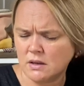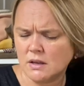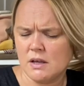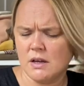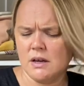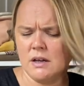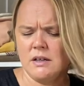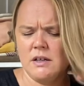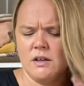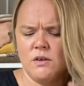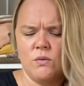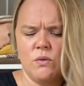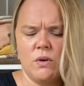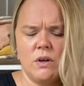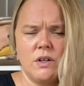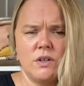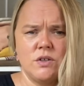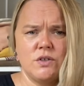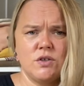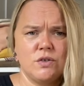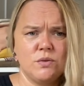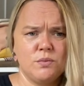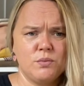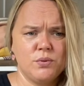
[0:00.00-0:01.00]
And I didn't want
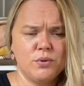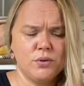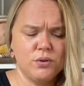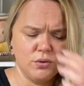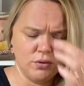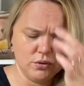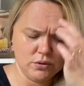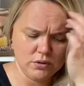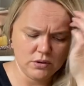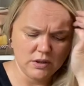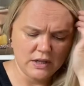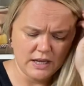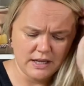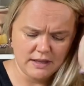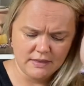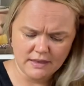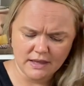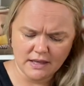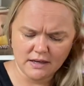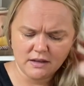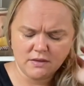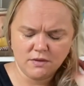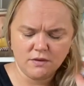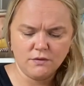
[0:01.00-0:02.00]
it to pull like
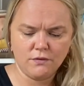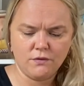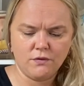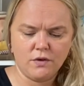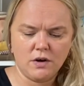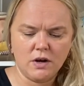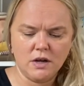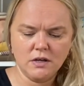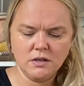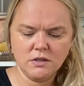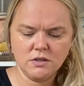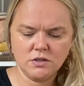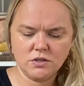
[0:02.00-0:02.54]
that in the front.